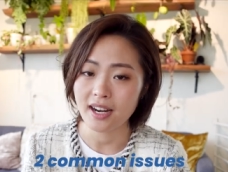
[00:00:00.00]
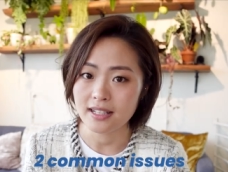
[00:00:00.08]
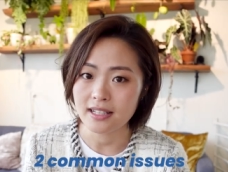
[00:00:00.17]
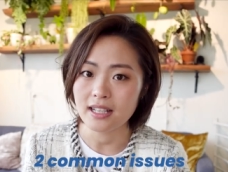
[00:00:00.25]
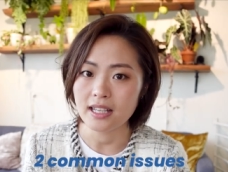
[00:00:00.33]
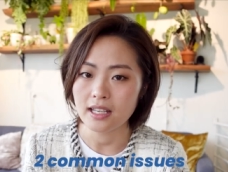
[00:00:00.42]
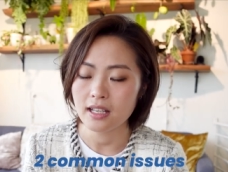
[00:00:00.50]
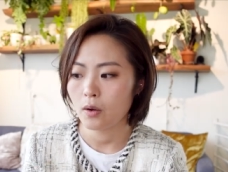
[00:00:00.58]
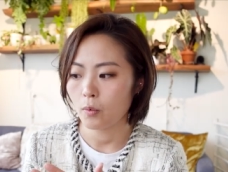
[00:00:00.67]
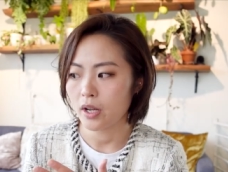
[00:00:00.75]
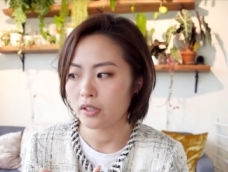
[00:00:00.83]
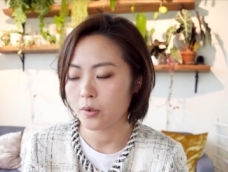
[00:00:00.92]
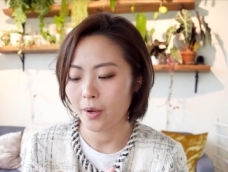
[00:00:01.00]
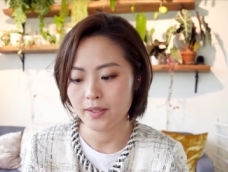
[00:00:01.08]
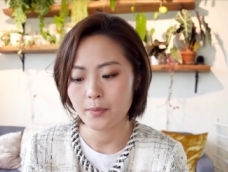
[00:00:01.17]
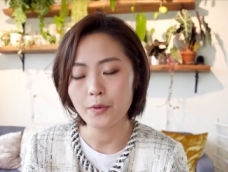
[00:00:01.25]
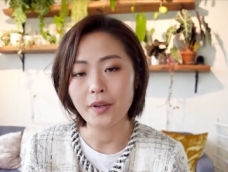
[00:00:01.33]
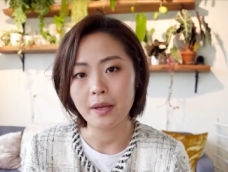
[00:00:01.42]
I see when
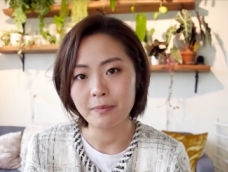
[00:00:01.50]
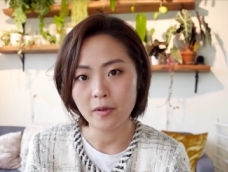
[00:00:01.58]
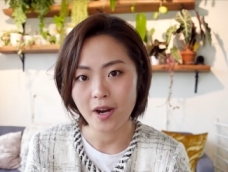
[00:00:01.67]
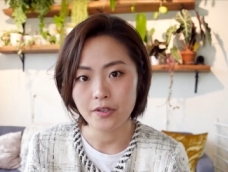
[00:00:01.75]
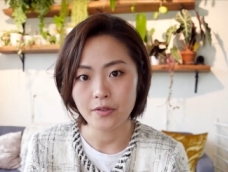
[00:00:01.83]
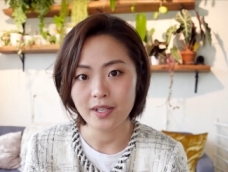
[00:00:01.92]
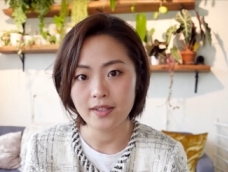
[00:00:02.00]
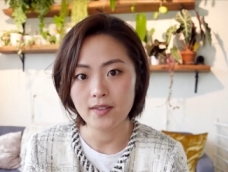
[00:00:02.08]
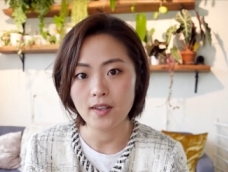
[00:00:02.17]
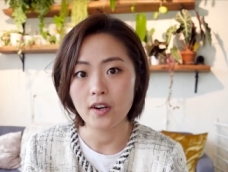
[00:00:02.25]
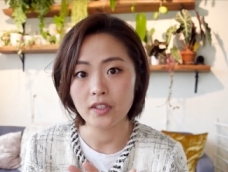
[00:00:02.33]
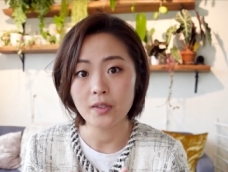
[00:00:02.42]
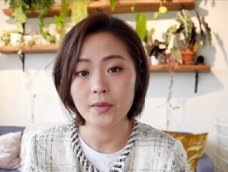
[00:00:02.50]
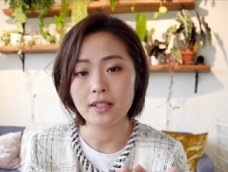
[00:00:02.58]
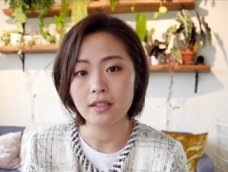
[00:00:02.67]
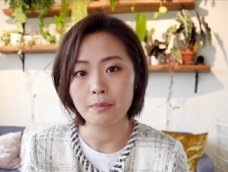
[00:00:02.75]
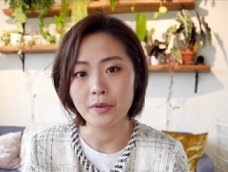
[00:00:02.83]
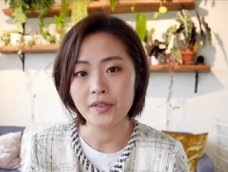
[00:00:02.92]
UX Bootcamp graduates are
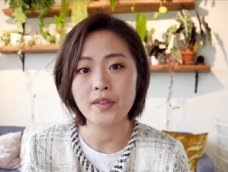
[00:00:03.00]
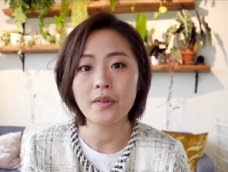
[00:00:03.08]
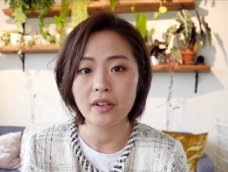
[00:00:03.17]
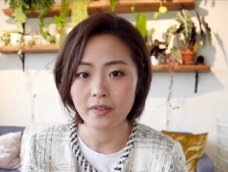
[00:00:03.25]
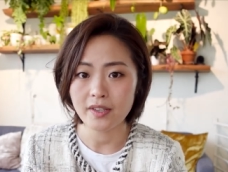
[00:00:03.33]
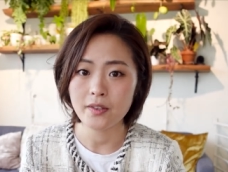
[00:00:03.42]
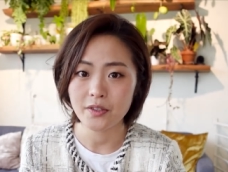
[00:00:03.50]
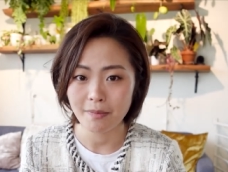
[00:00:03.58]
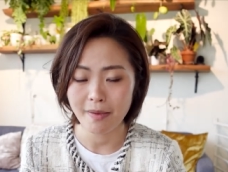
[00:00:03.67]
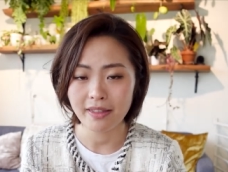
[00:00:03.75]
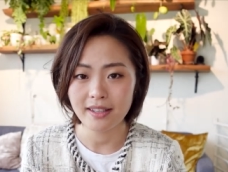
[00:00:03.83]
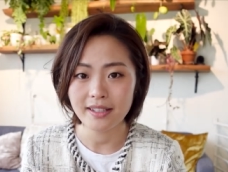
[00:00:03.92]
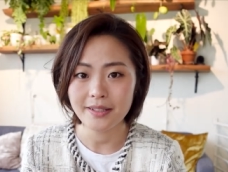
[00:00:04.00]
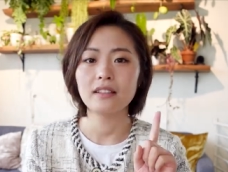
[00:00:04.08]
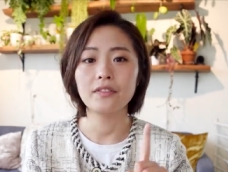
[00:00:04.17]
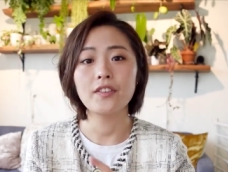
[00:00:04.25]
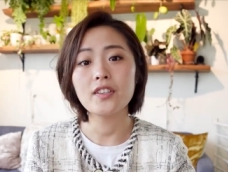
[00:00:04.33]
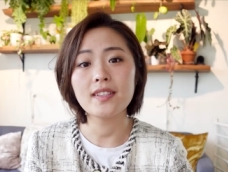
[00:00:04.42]
using the persona research method.
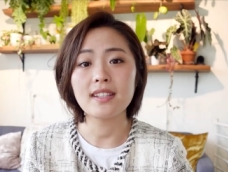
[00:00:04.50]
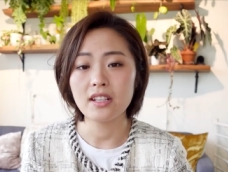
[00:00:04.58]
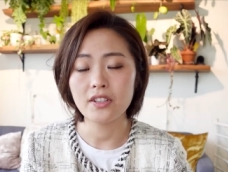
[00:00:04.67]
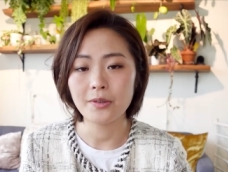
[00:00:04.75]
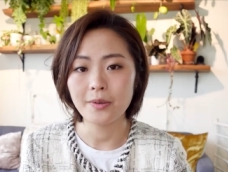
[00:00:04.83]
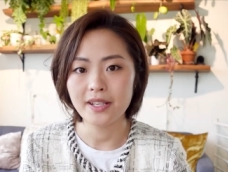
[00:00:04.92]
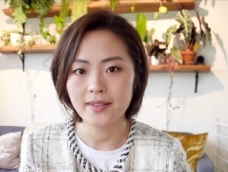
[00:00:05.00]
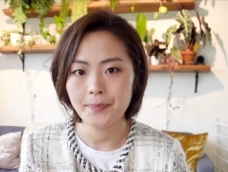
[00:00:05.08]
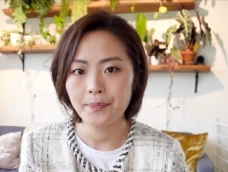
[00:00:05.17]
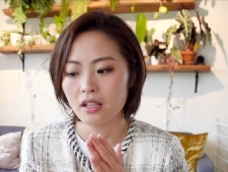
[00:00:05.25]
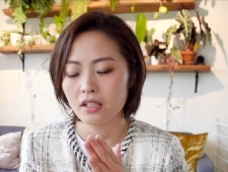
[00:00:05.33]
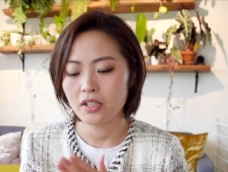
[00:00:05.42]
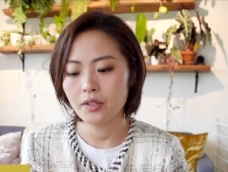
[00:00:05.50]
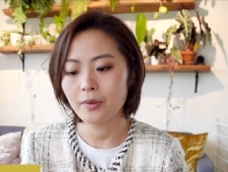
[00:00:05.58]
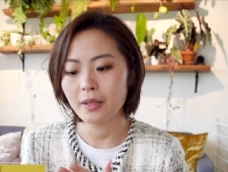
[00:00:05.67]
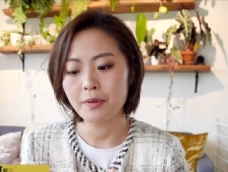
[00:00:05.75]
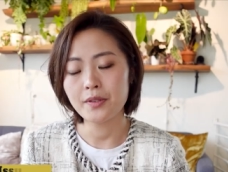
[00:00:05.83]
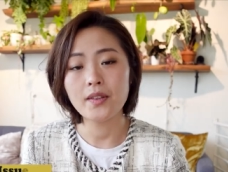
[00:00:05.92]
The first issue is
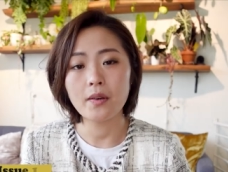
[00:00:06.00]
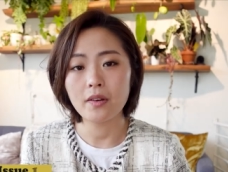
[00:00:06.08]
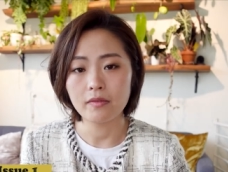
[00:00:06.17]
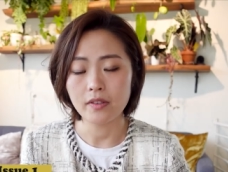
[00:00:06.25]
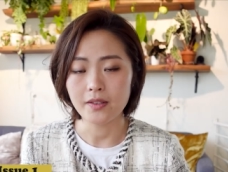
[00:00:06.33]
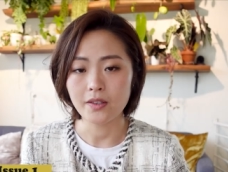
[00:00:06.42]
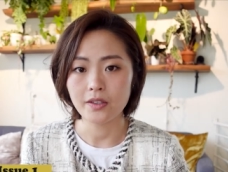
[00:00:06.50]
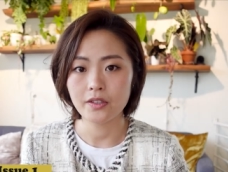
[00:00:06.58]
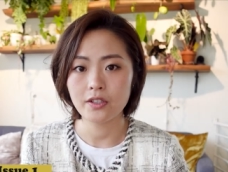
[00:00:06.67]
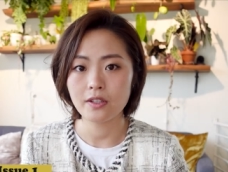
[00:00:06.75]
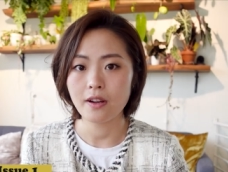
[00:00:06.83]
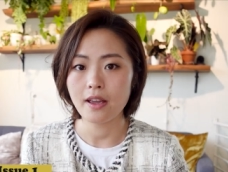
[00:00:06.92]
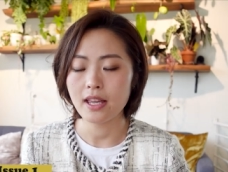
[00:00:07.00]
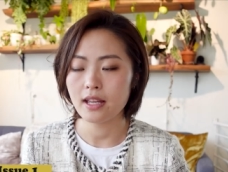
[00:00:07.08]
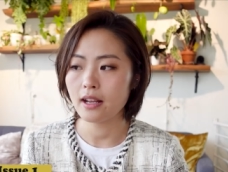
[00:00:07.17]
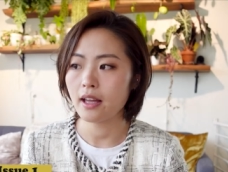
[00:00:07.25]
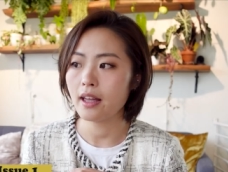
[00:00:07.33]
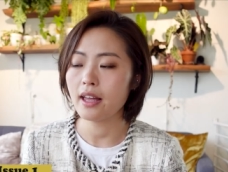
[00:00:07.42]
doing persona research
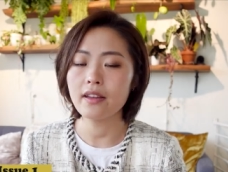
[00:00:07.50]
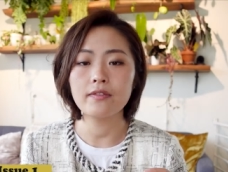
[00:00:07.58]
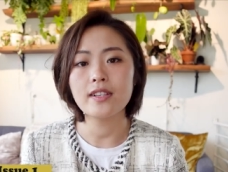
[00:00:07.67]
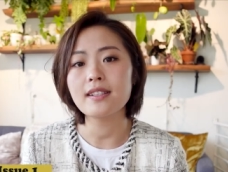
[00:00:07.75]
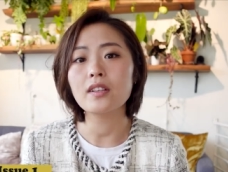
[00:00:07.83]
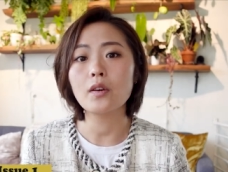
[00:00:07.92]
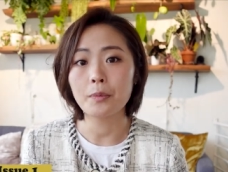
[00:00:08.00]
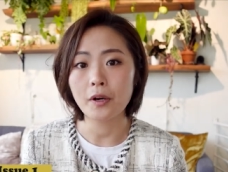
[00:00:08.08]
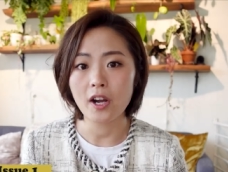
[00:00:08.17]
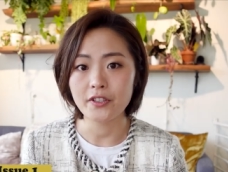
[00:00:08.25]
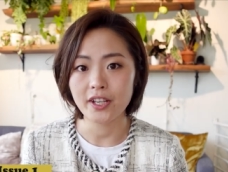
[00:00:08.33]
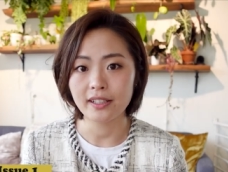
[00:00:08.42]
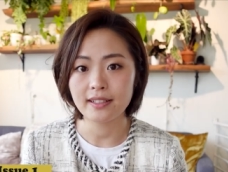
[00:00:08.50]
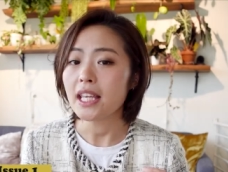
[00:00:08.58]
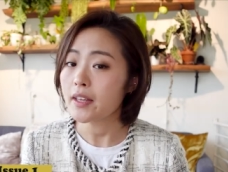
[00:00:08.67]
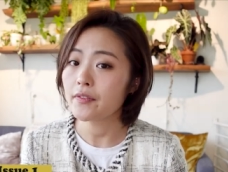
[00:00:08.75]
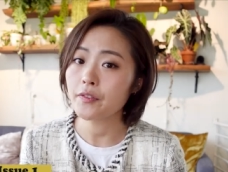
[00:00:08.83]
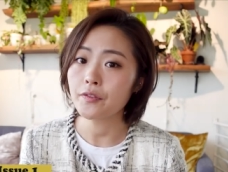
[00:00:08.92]
in every single project,
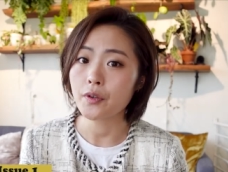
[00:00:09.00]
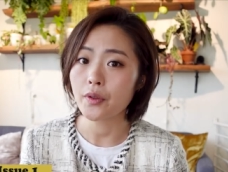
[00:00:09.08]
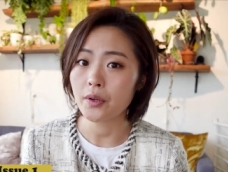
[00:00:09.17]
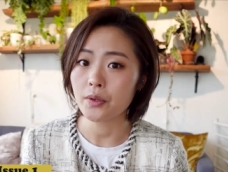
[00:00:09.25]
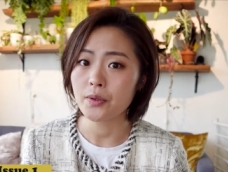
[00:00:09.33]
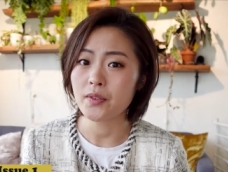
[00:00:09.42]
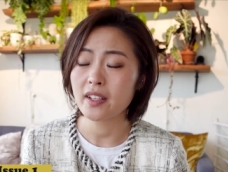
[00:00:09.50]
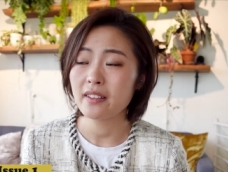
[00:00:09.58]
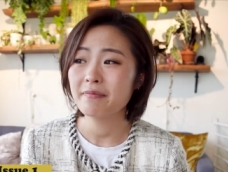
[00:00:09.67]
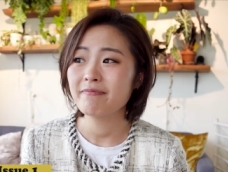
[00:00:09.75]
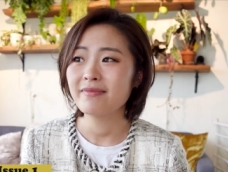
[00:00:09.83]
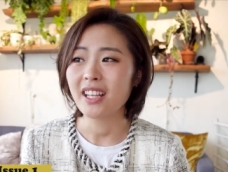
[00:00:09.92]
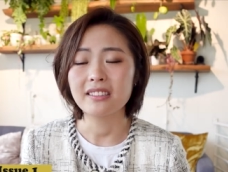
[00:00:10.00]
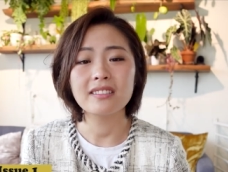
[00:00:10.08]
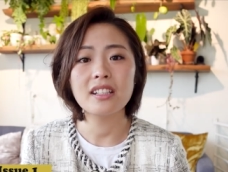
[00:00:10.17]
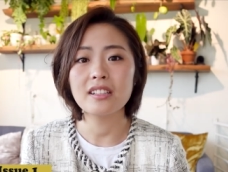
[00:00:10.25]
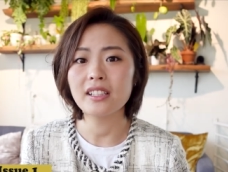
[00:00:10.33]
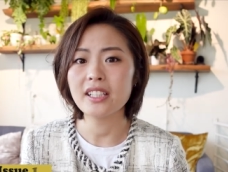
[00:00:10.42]
even for those that
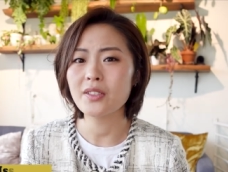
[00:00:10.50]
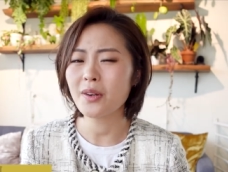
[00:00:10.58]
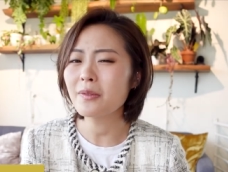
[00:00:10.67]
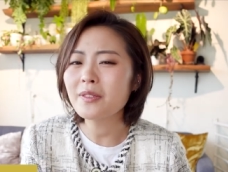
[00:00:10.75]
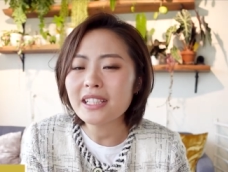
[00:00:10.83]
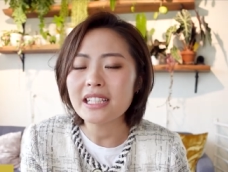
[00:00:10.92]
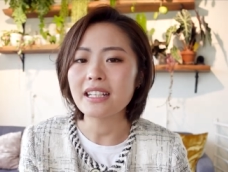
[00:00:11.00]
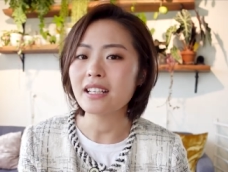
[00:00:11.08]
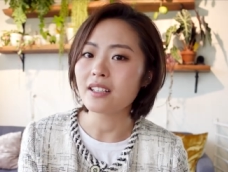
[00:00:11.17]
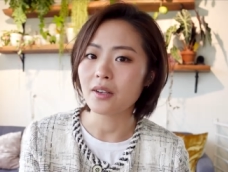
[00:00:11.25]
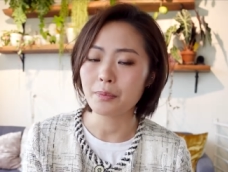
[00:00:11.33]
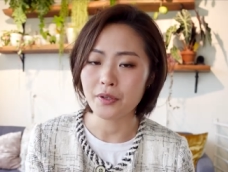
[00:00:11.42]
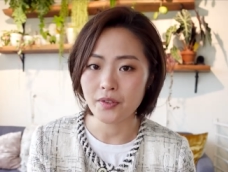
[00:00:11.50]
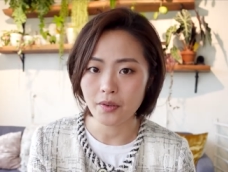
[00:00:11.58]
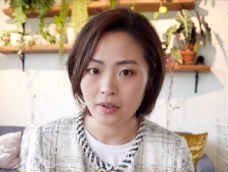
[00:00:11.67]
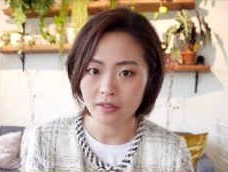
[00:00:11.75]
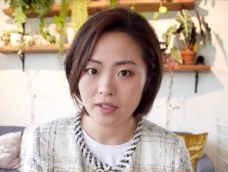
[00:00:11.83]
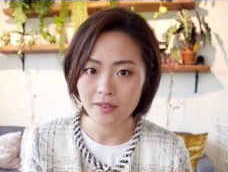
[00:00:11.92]
clearly don't really need a
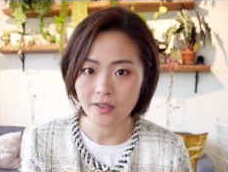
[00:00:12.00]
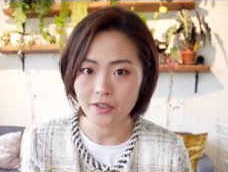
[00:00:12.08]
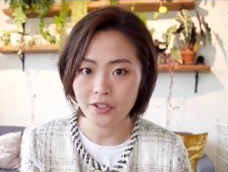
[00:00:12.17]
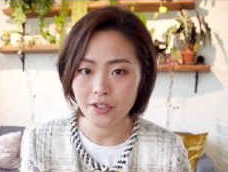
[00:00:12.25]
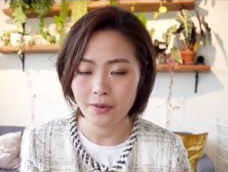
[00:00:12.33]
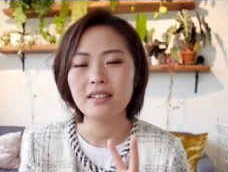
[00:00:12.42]
persona research.